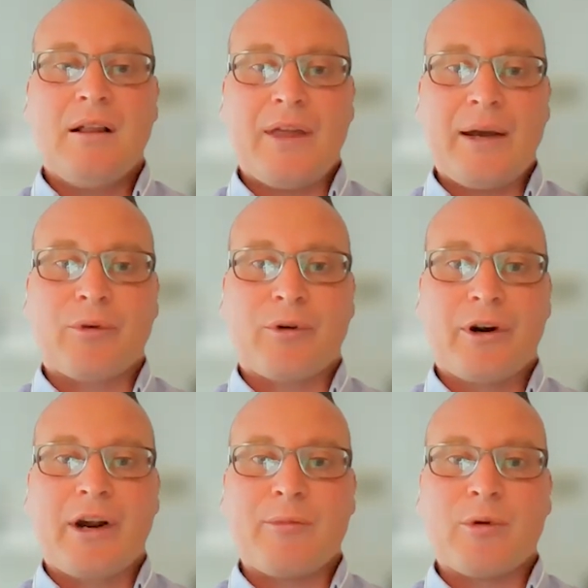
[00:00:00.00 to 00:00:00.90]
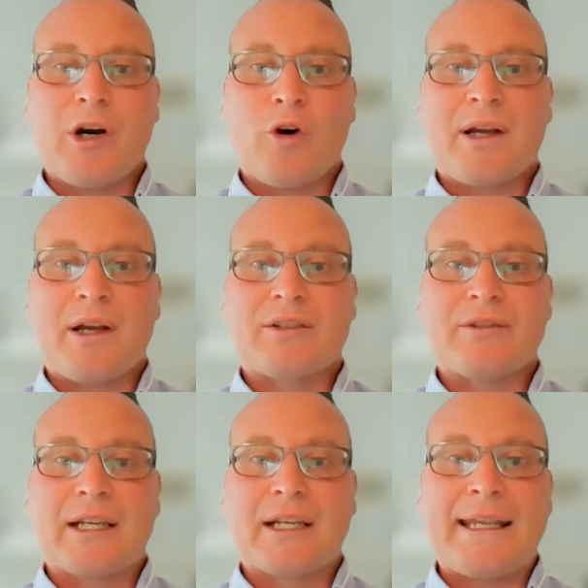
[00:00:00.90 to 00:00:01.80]
That program will help us to
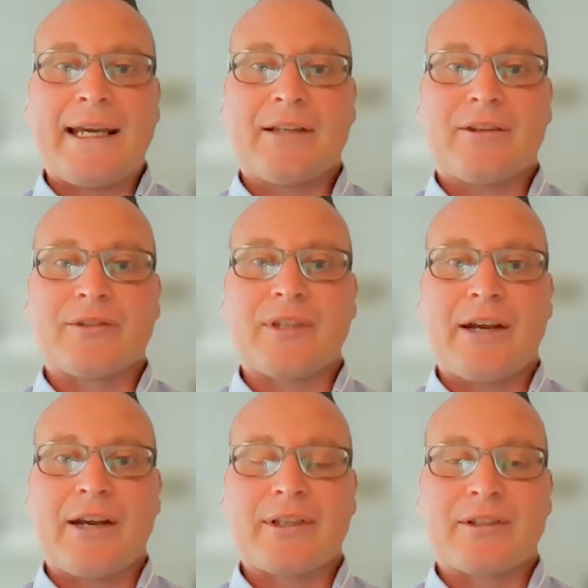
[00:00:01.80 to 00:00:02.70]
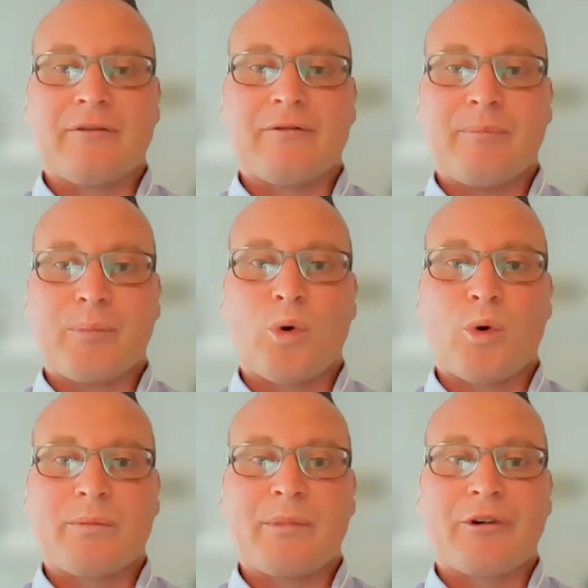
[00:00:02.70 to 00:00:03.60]
delineate those areas of
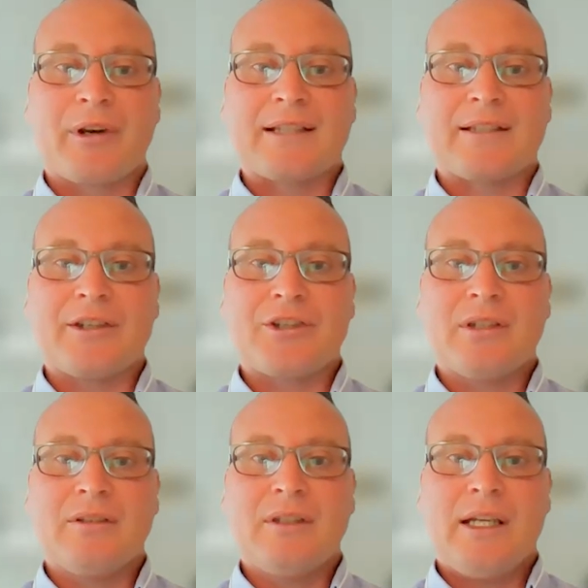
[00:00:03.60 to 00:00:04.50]
broad mineralization.